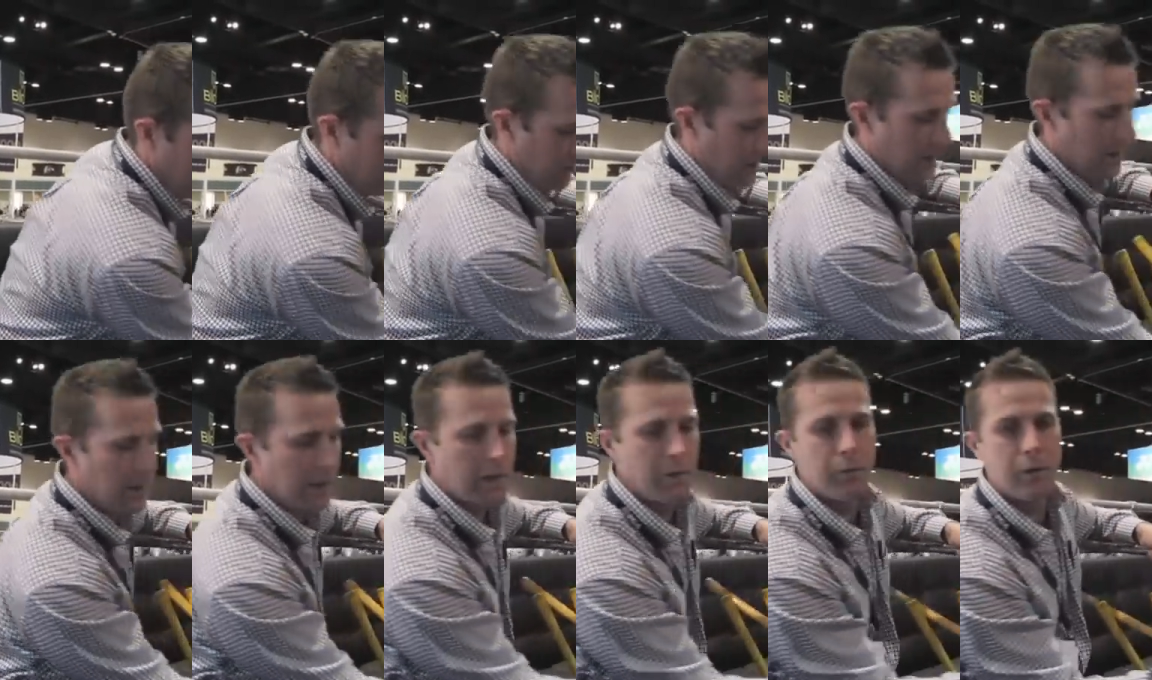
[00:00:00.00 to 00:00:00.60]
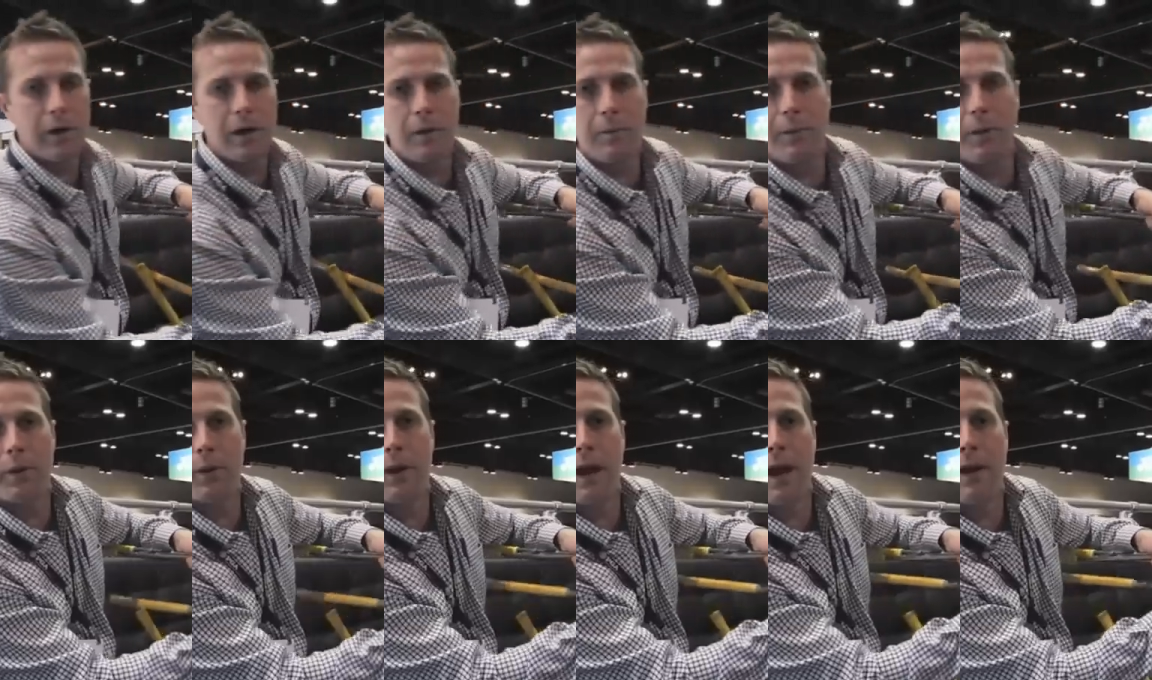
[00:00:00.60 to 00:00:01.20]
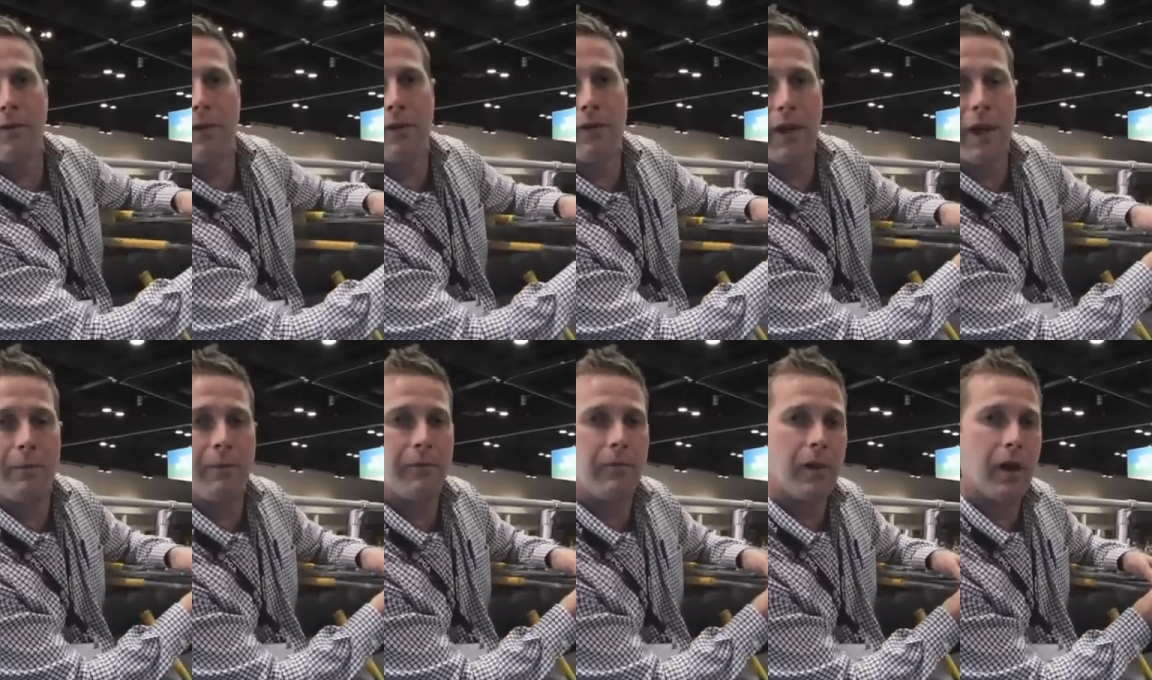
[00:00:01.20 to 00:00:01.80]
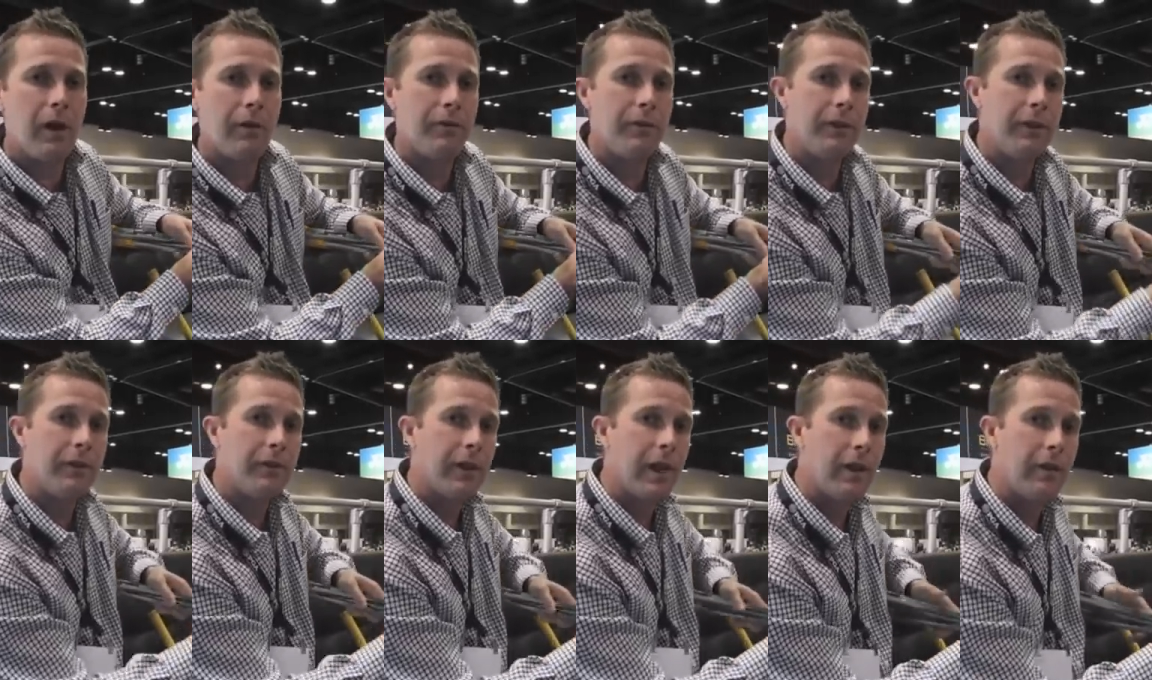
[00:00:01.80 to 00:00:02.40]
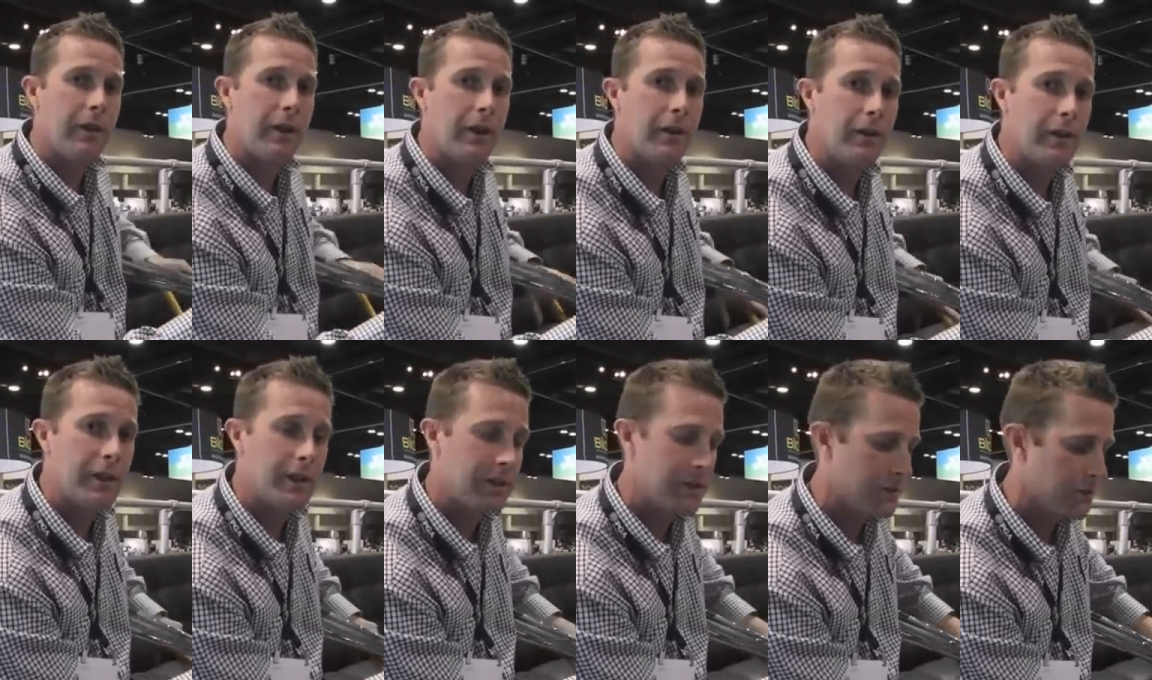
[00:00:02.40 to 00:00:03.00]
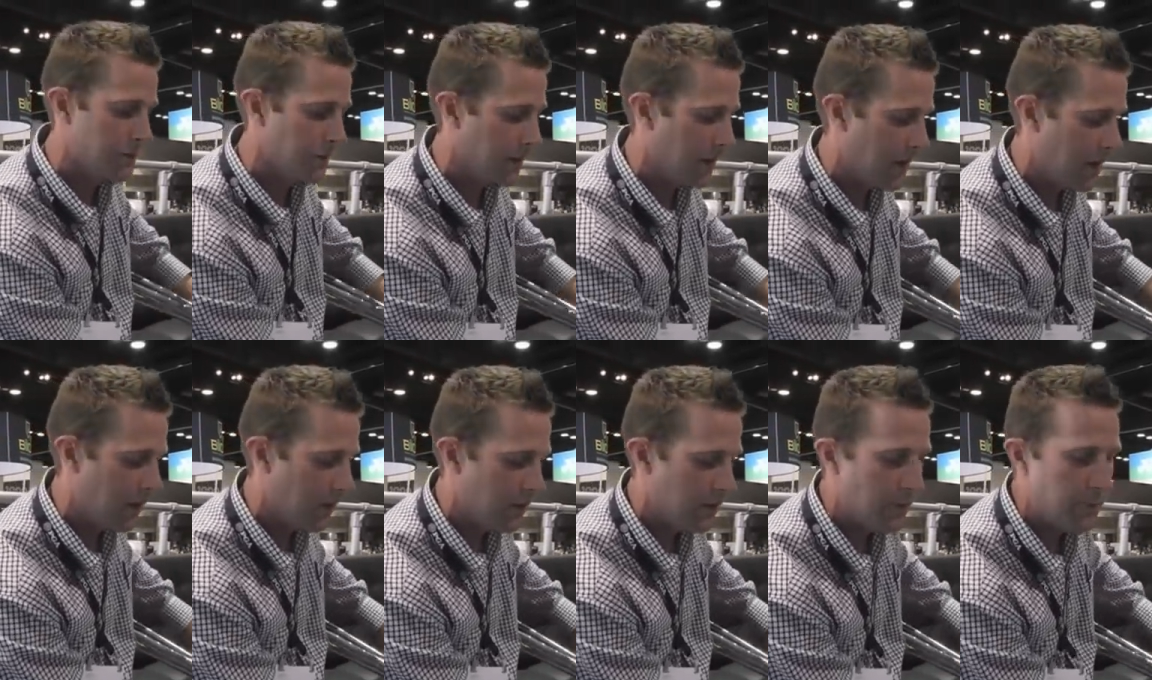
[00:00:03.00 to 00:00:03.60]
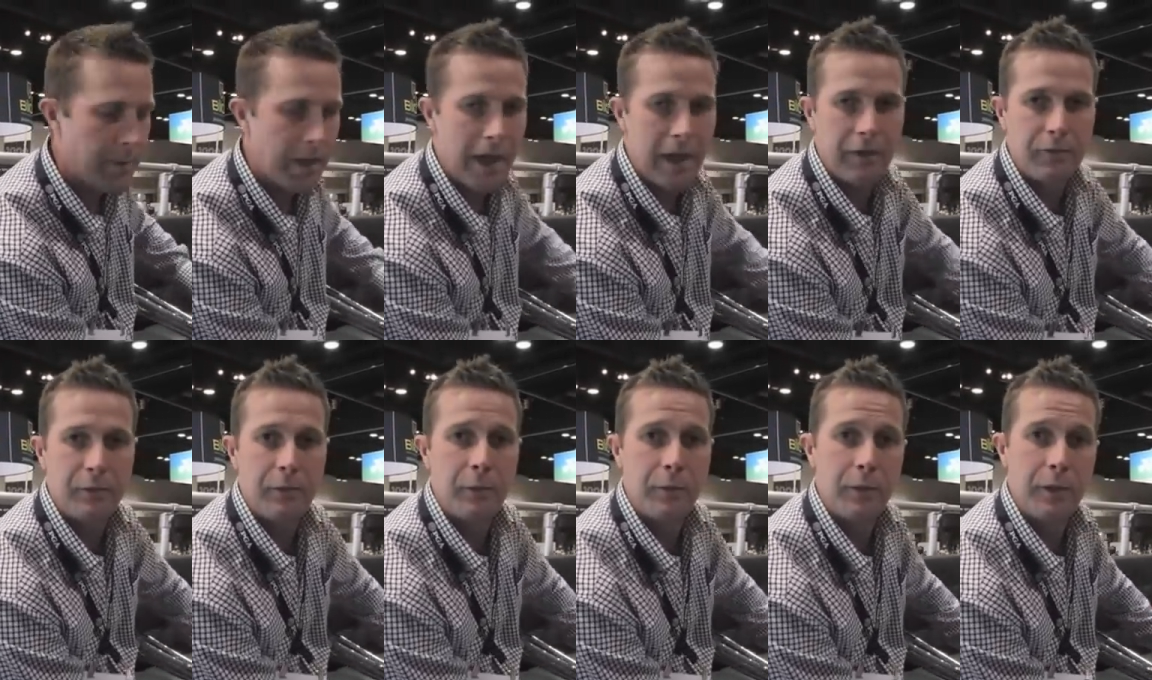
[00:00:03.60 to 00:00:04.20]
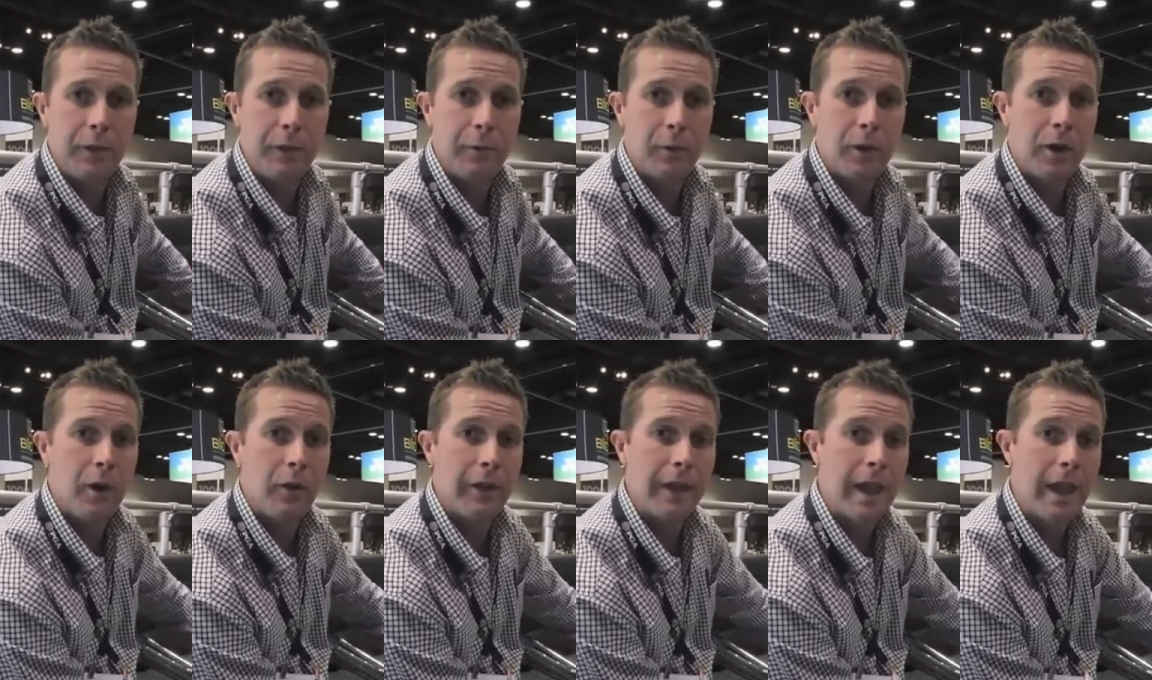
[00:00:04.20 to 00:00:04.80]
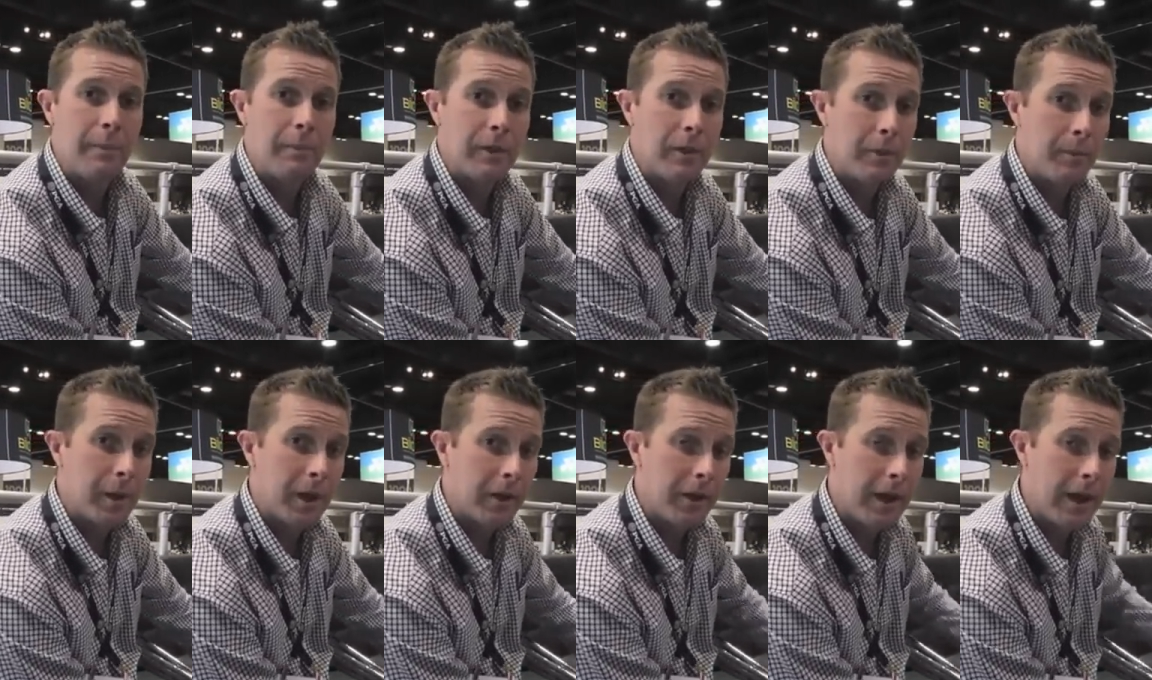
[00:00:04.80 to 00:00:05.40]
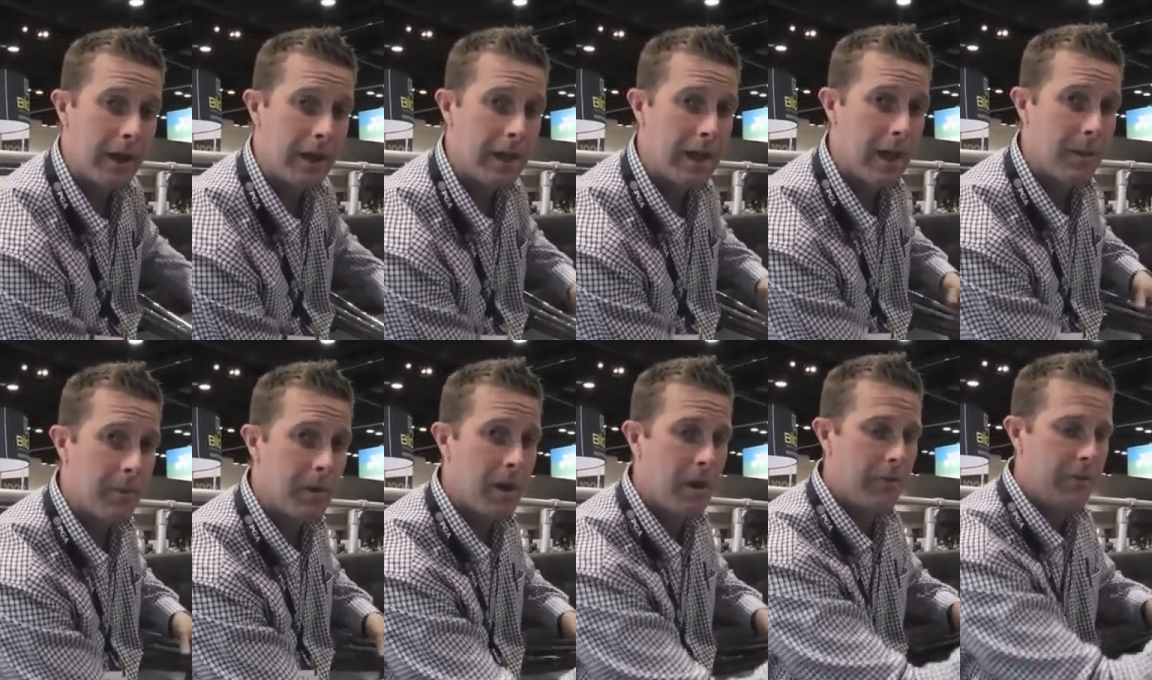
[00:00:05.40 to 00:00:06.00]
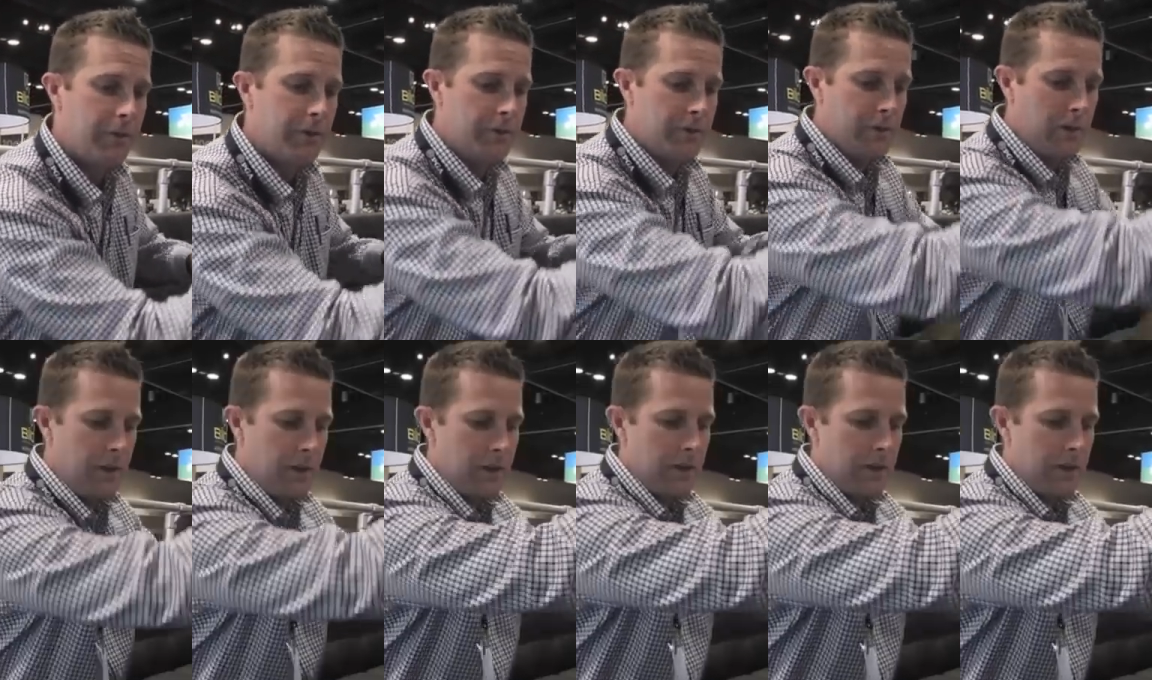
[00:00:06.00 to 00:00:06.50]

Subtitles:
And again, we're going to appeal to every type of golfer that's out there in the industry now. In the past, we really were only aimed at the better handicap golfers.